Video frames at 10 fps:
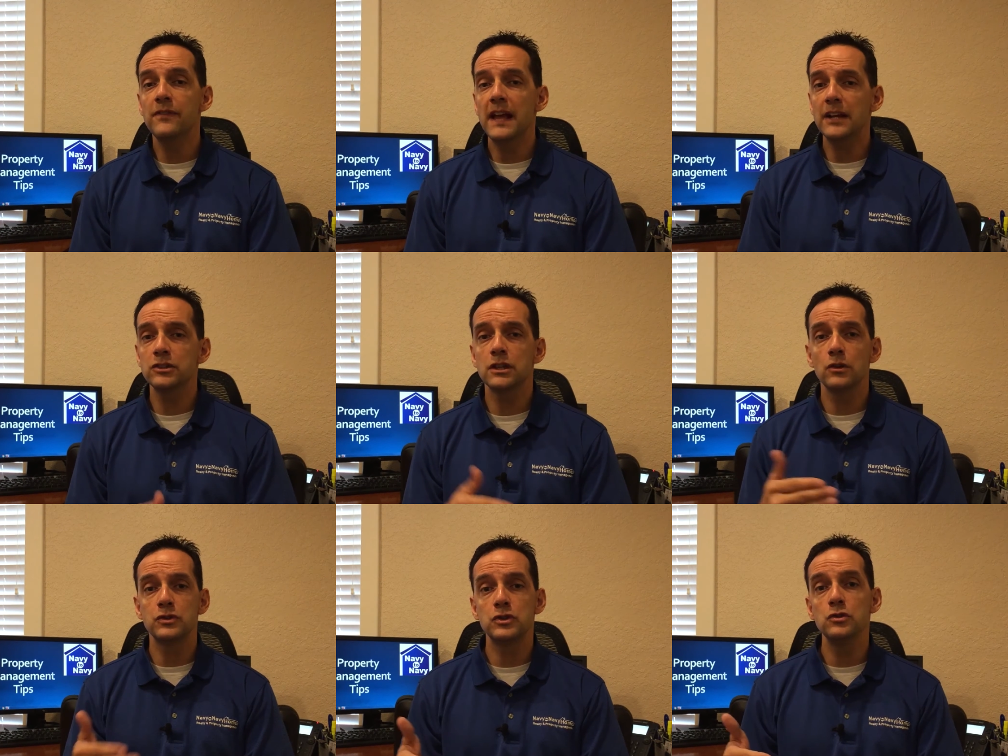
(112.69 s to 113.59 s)
If it actually
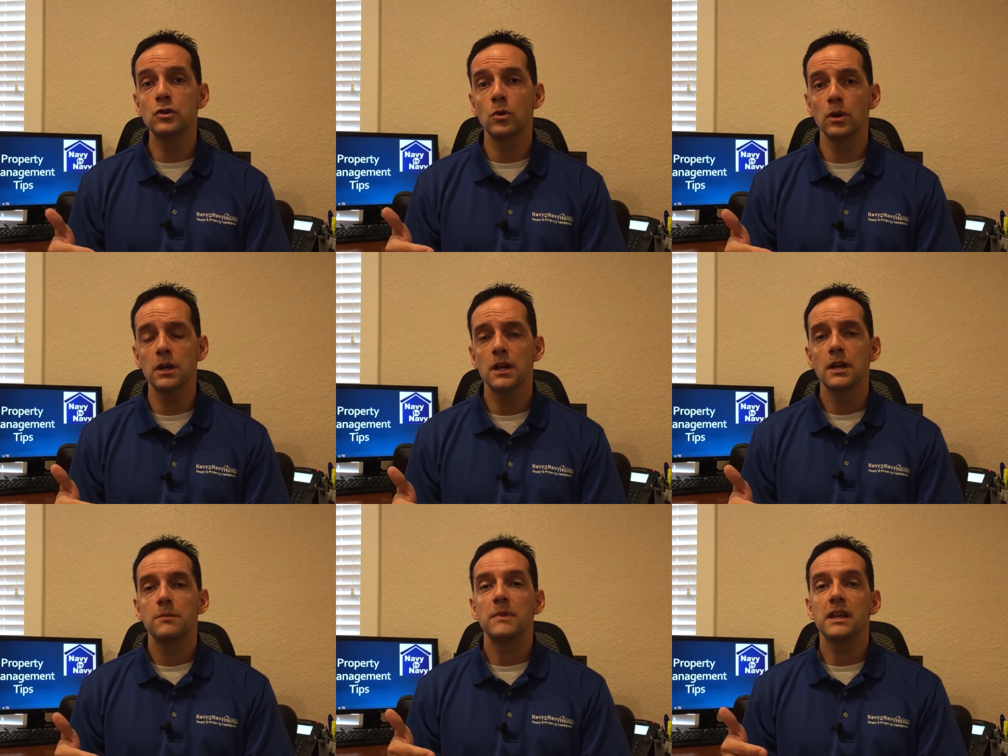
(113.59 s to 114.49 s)
goes to court,
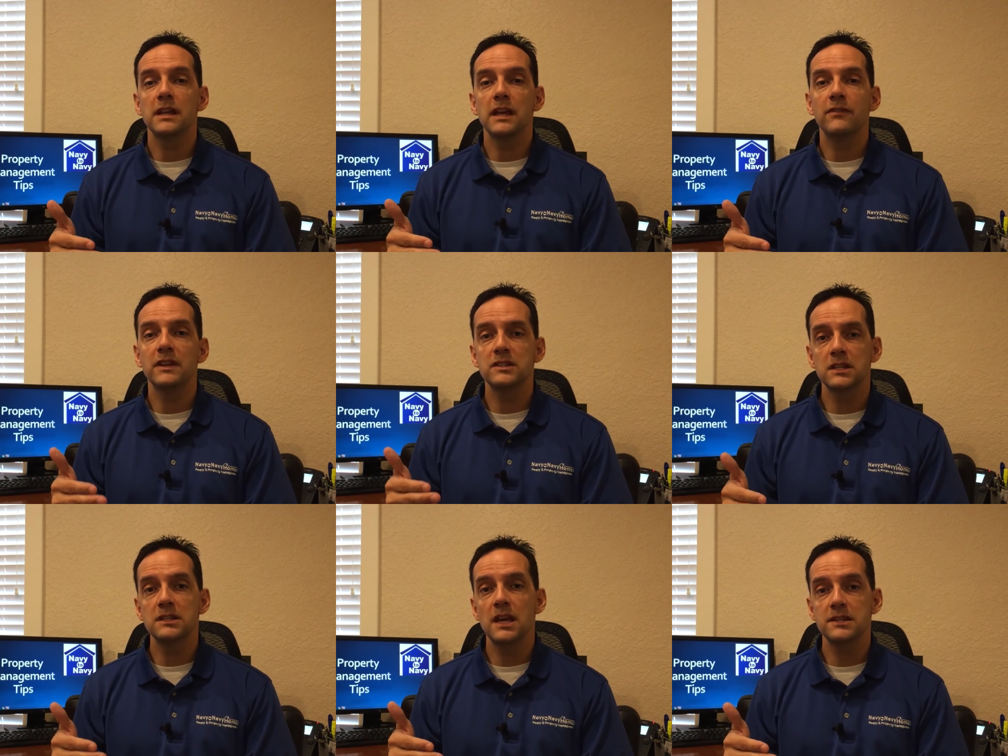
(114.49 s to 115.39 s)
meaning if it is
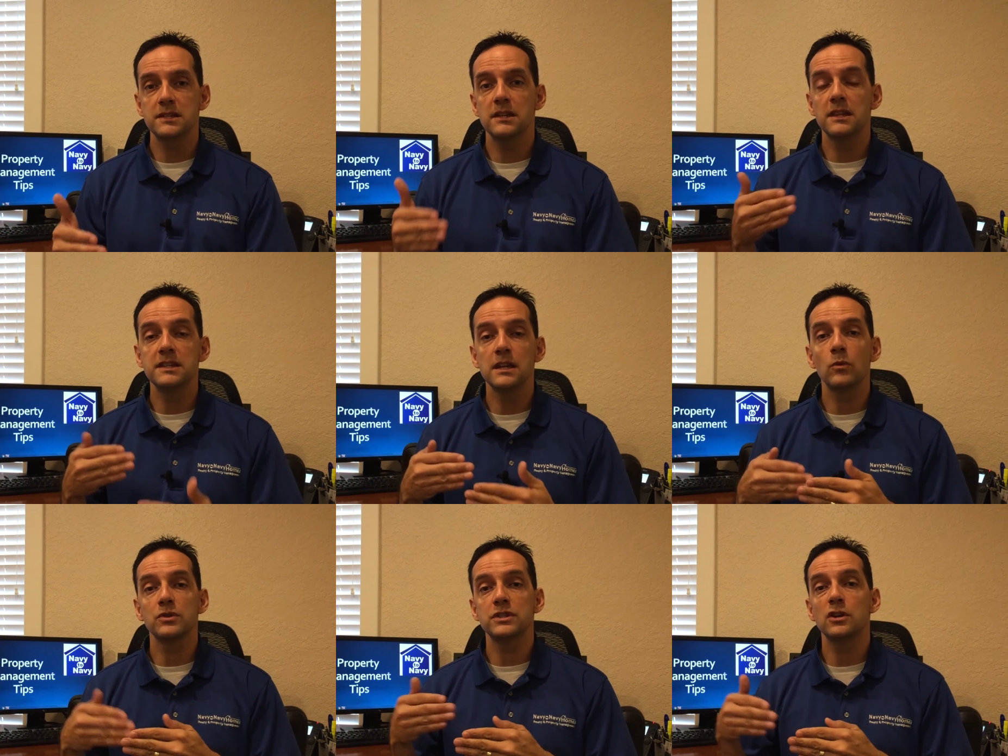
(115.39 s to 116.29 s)
contested and the
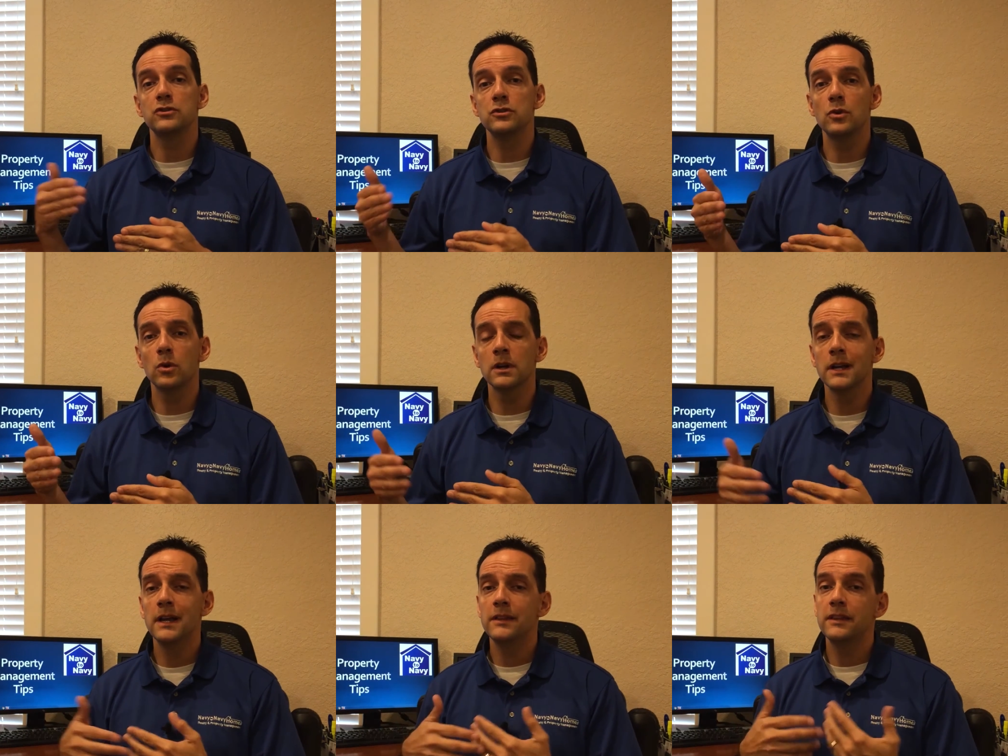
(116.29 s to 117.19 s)
tenant wants to go to court,